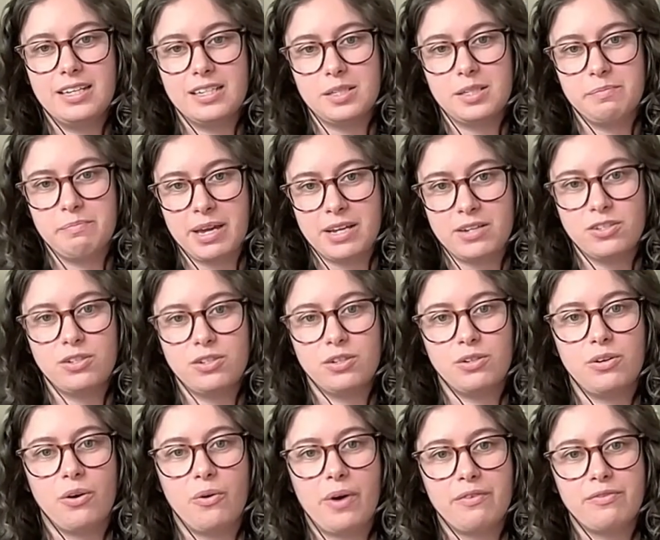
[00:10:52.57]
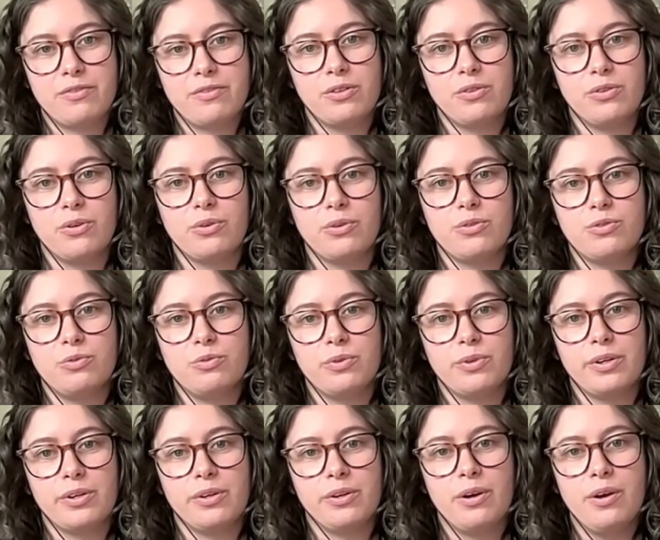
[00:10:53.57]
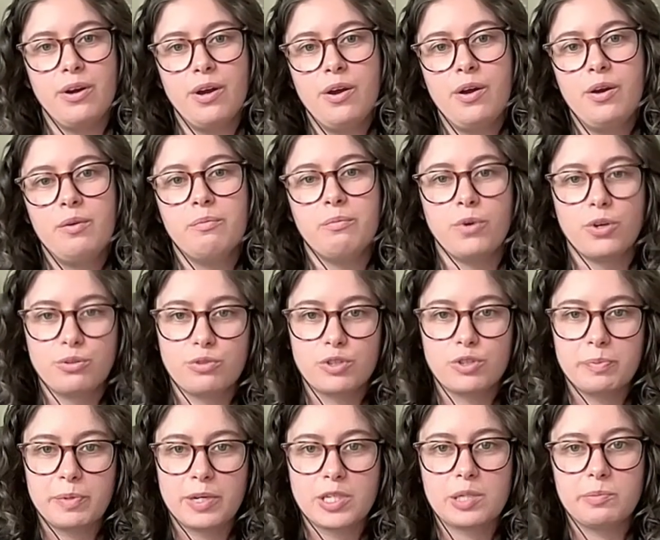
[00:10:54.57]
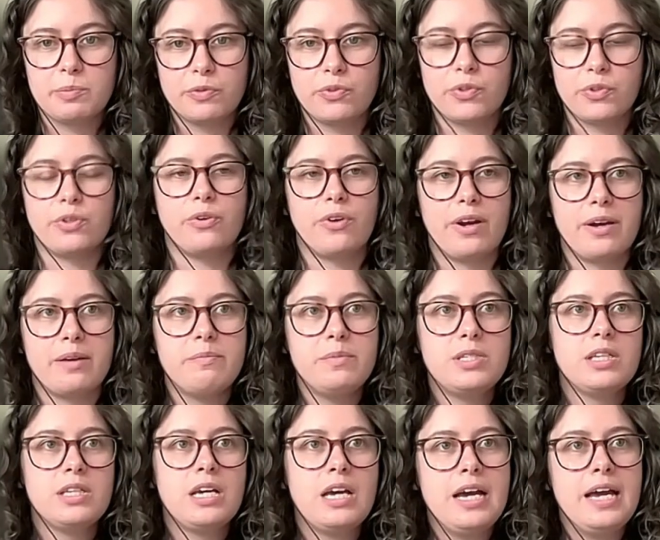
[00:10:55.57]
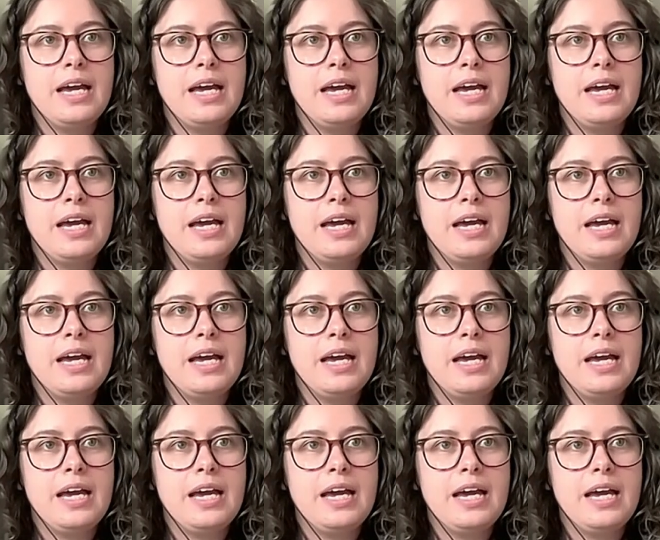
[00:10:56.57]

It's meant to go after those who are most responsible for the crimes.